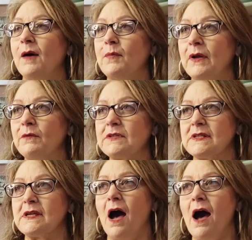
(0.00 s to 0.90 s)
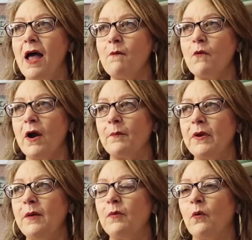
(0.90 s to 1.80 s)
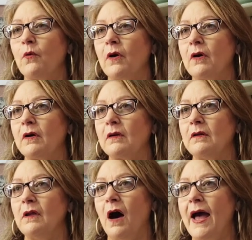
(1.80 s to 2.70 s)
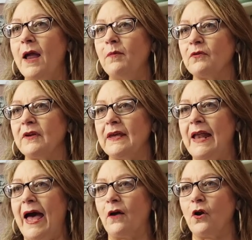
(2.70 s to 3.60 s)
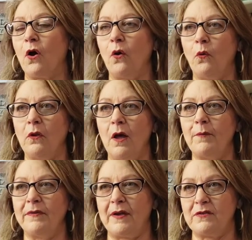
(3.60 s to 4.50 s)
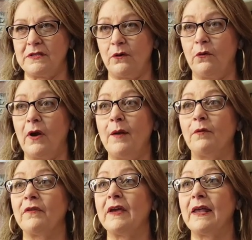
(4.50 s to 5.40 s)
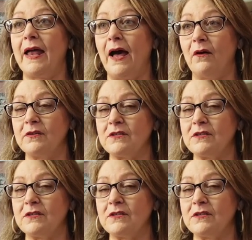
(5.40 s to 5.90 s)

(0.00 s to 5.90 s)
But it was a time where people were not able to get out a whole lot, but they still were able to get out.